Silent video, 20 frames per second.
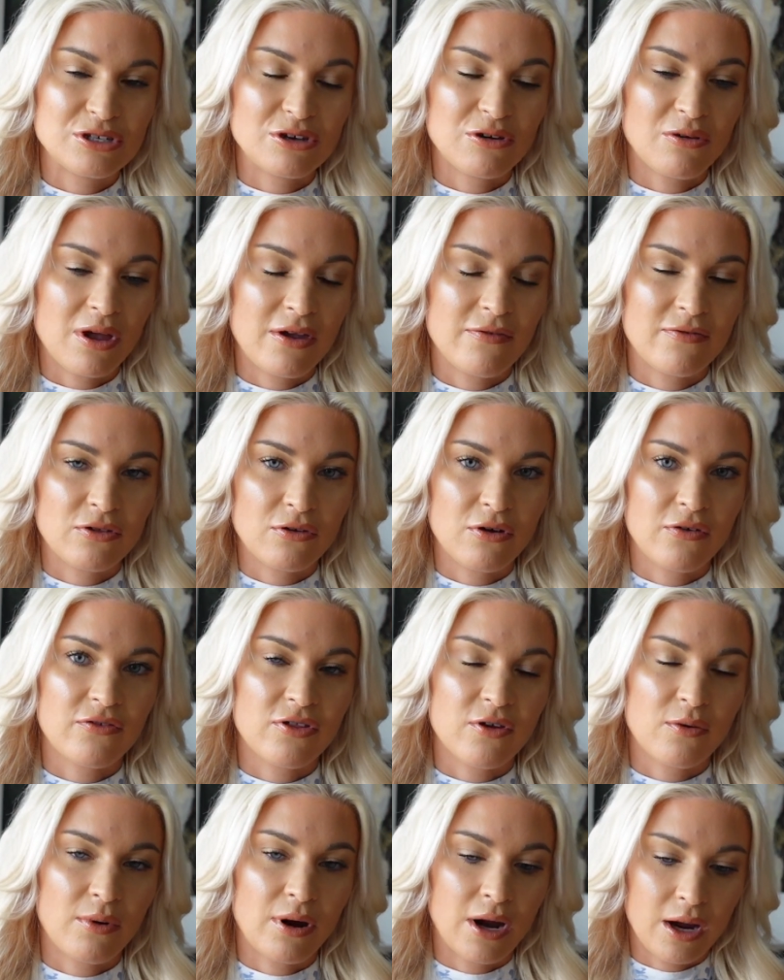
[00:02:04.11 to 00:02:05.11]
So even though if
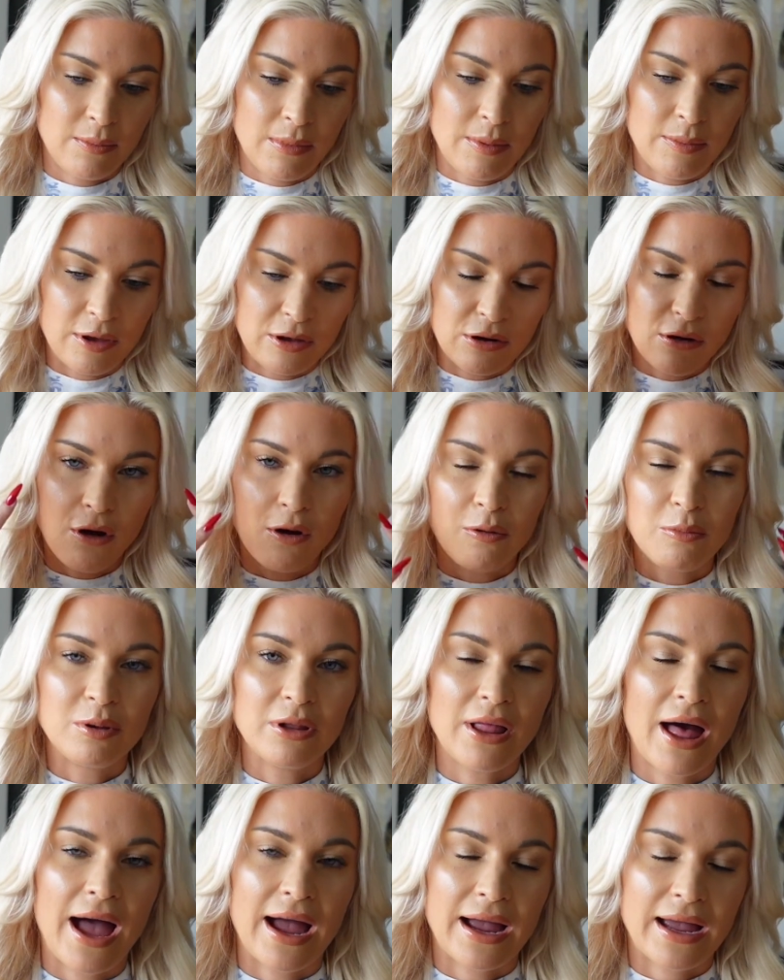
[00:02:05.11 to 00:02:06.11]
they're wearing maybe an all
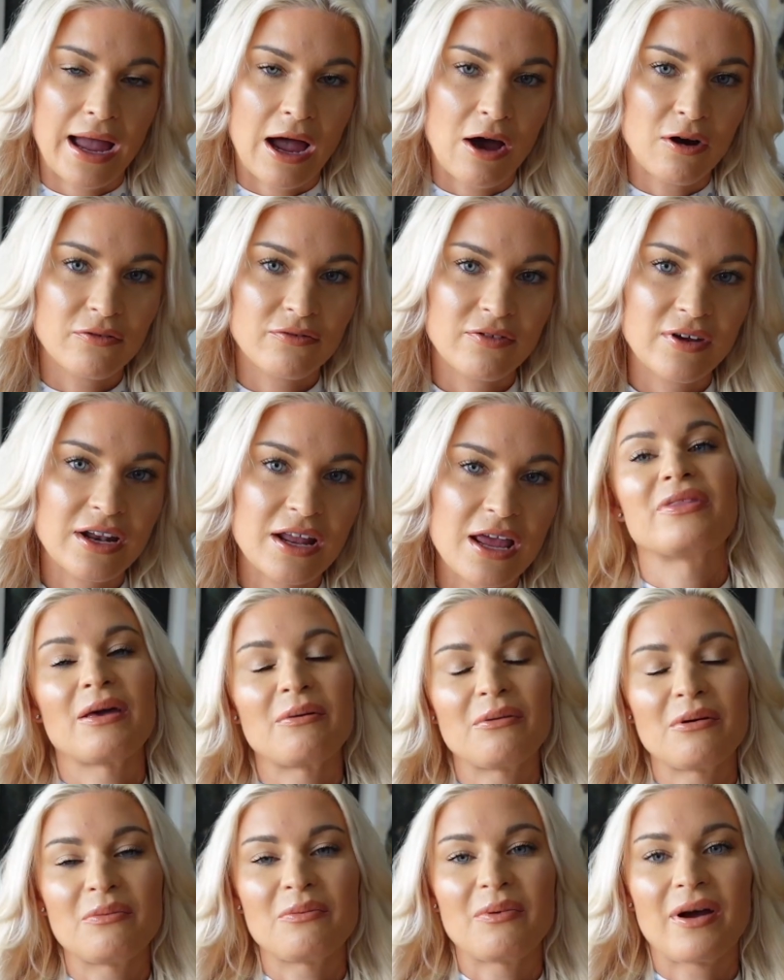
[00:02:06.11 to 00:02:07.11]
black outfit, they
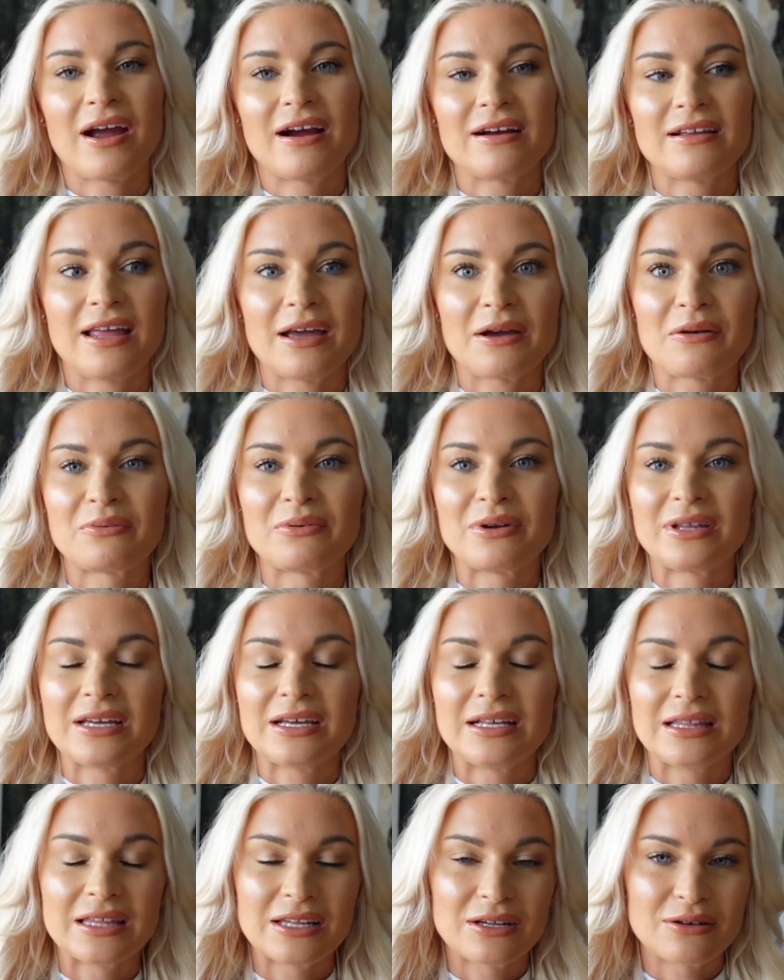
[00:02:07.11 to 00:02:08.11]
will wear like a really
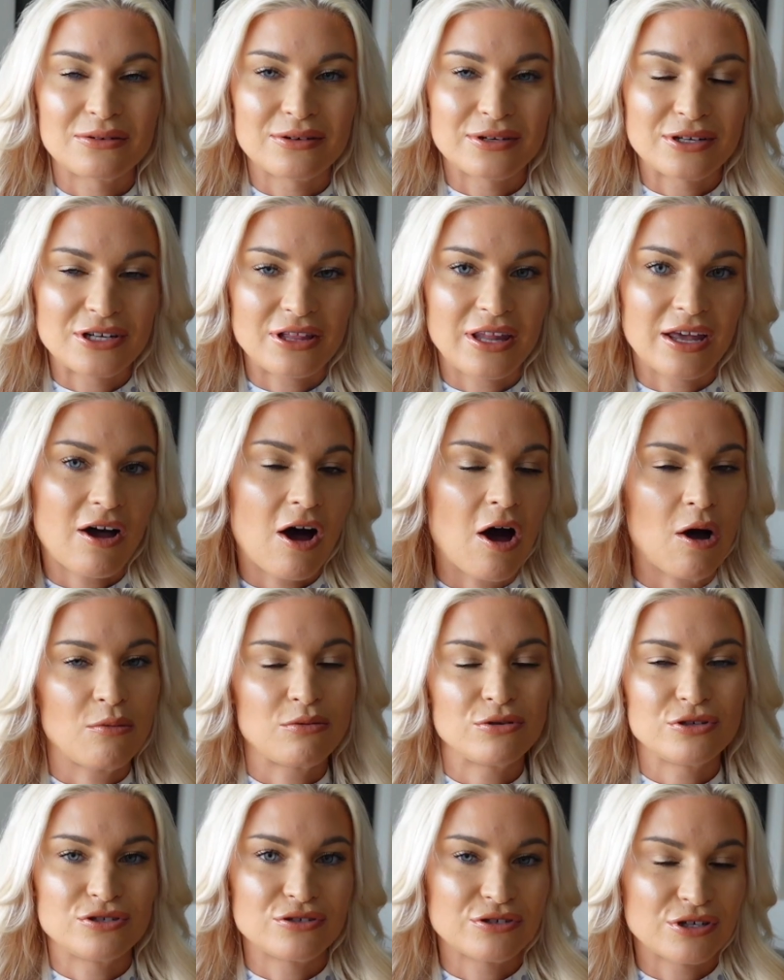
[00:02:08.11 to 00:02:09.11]
glittery like
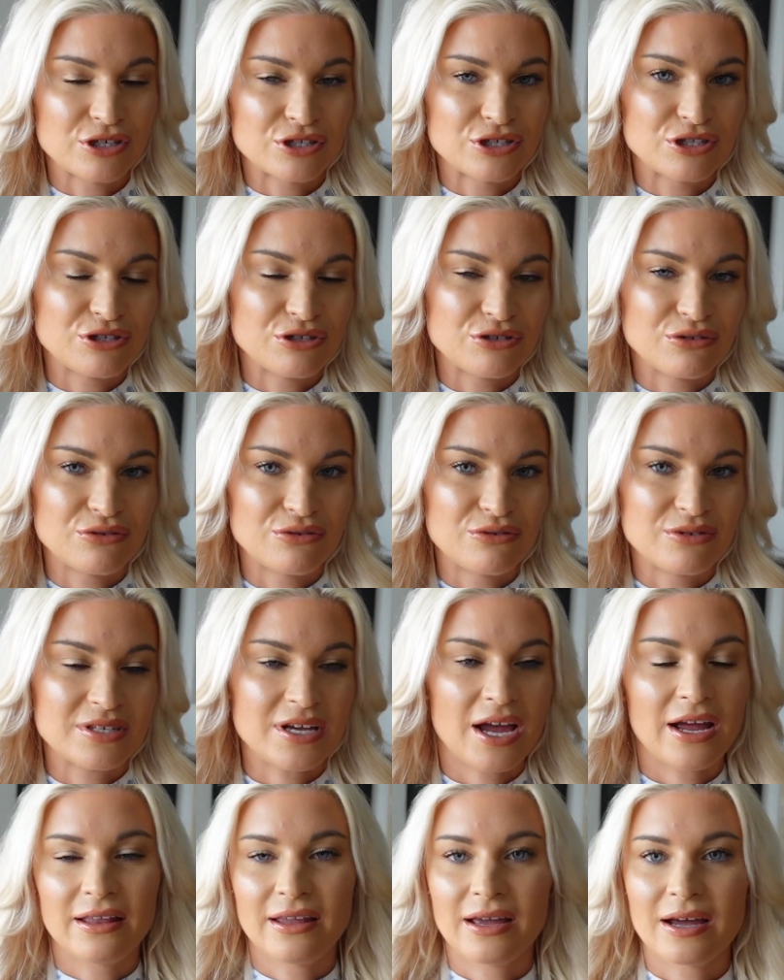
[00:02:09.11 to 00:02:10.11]
aquazura shoes
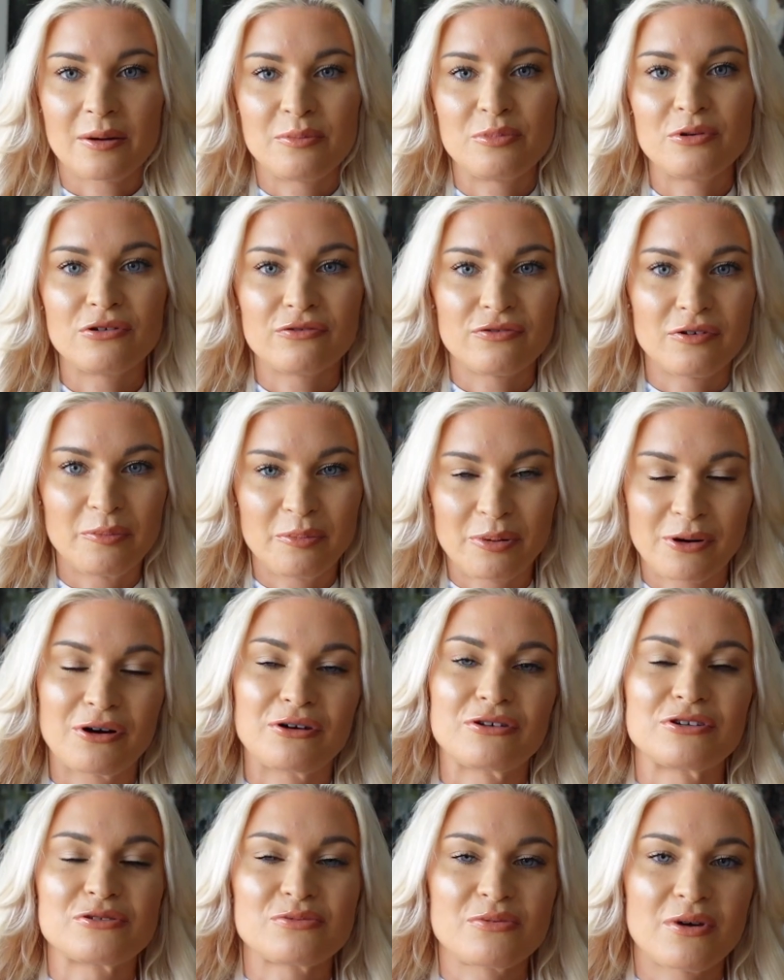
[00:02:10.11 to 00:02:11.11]
and like a beautiful
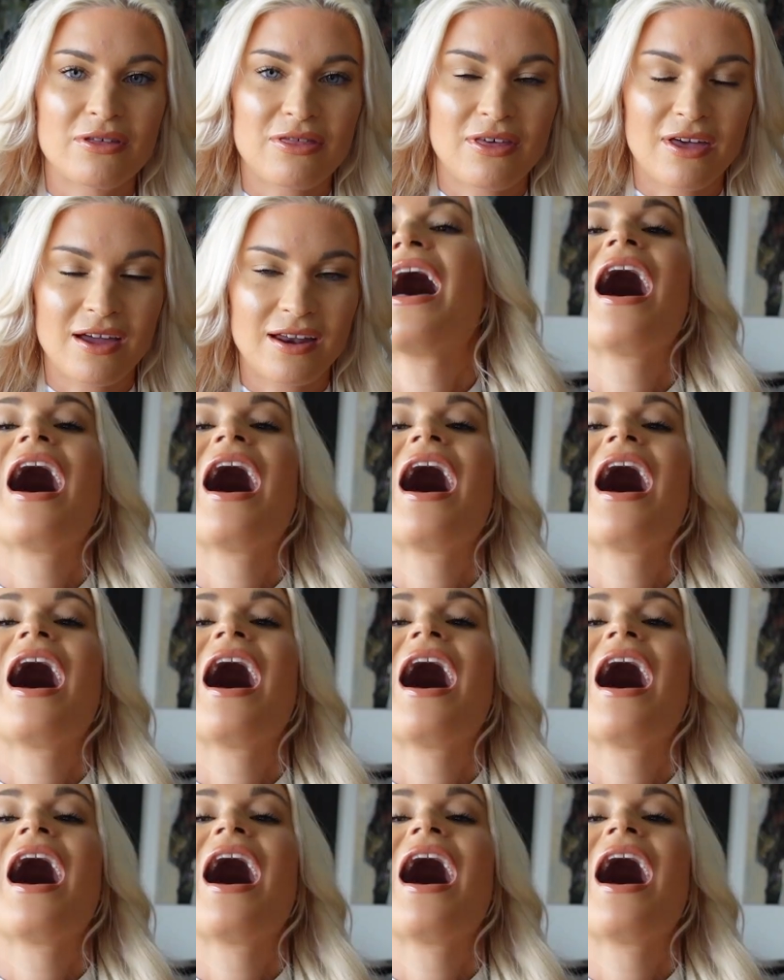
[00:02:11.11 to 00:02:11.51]
purse with it.